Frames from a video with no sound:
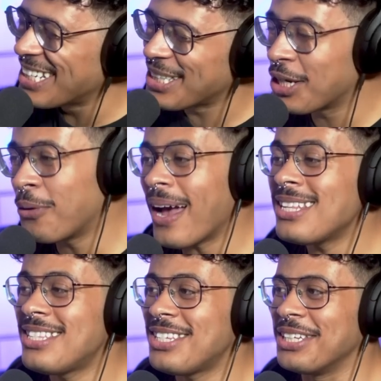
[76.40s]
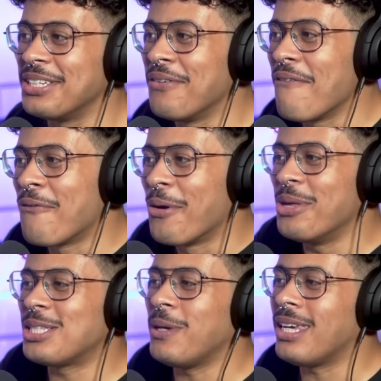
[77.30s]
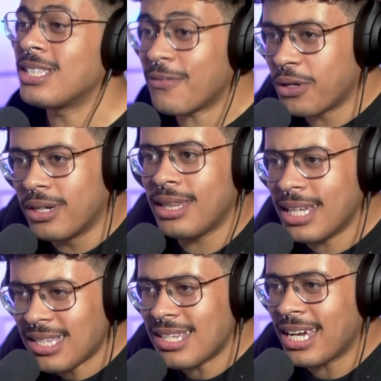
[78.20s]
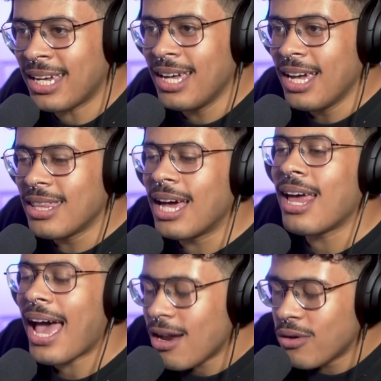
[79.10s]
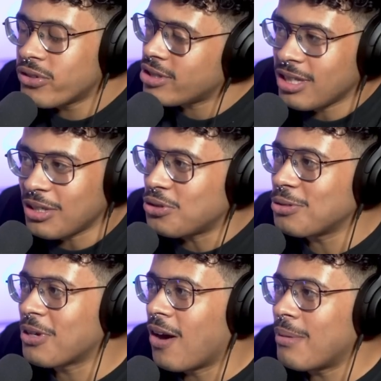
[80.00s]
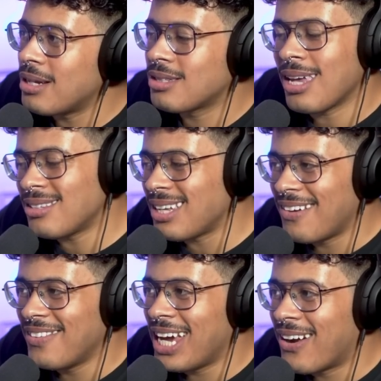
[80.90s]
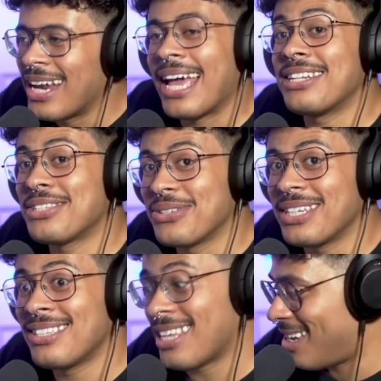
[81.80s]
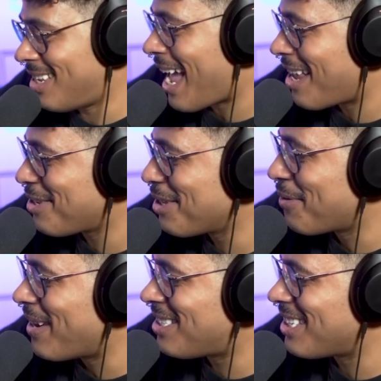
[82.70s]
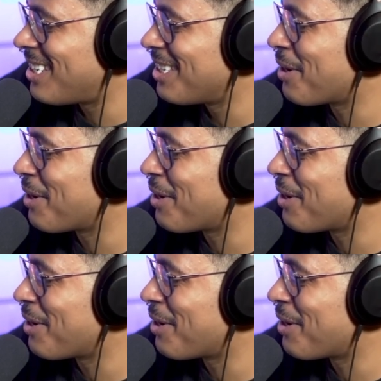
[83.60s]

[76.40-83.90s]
And the question for this week is if you're listening, then head over to the YouTube comments, get down there and answer this and answer the question.